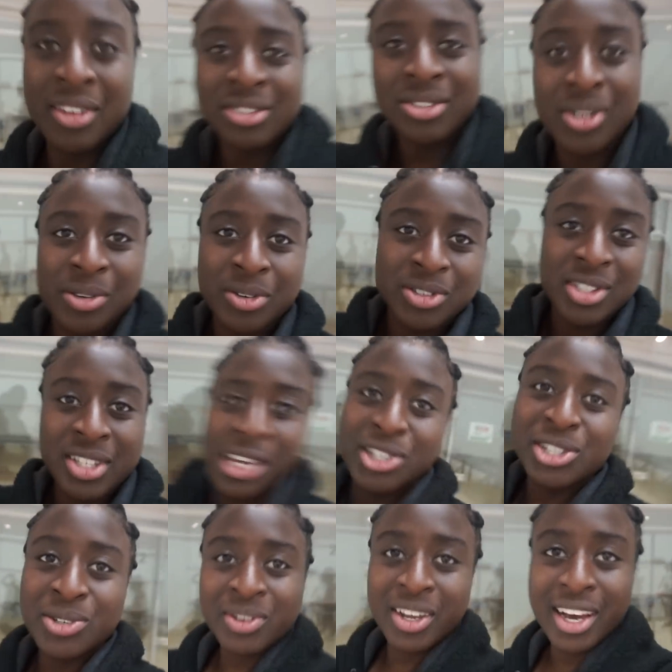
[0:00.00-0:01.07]
So stay
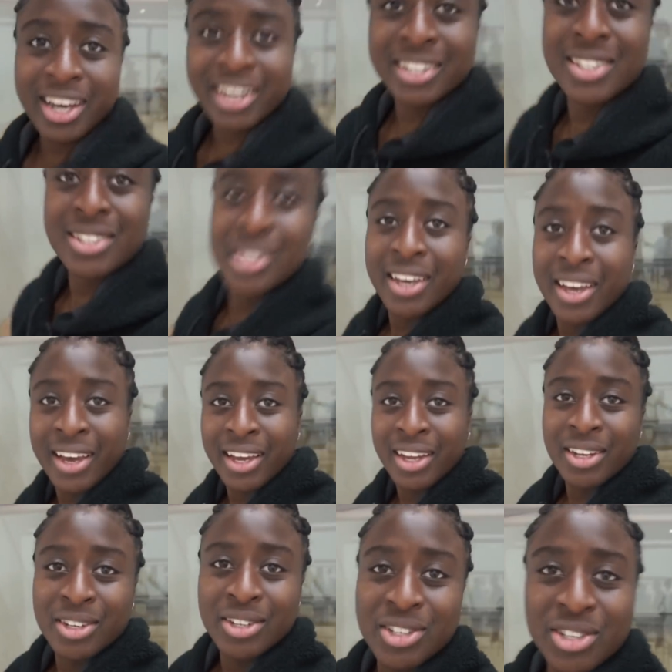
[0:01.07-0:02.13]
tuned, guys,
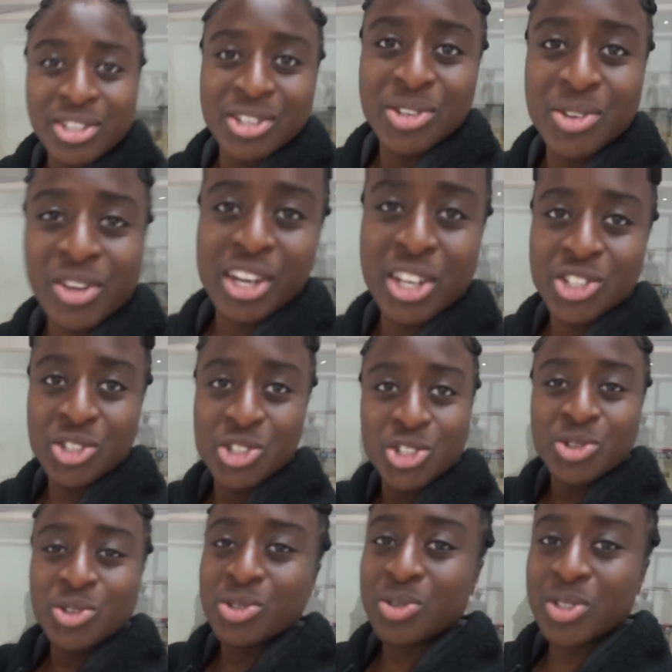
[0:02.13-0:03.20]
and you guys should
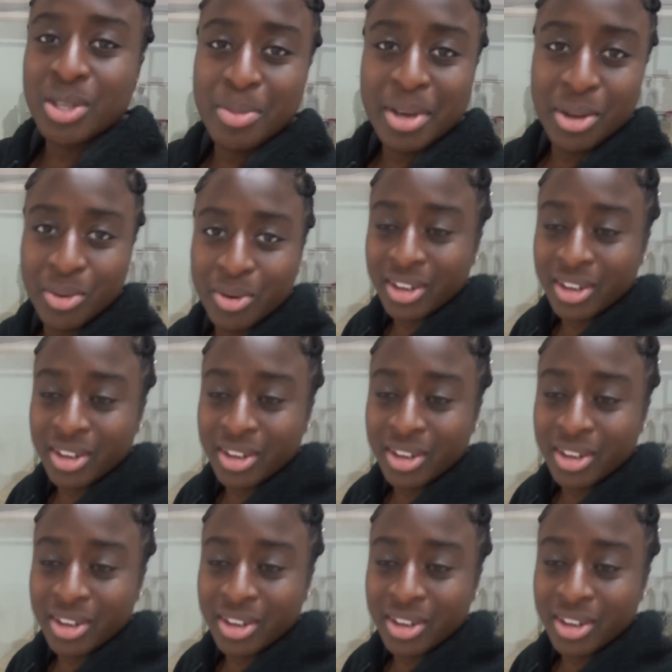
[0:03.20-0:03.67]
choose who's the better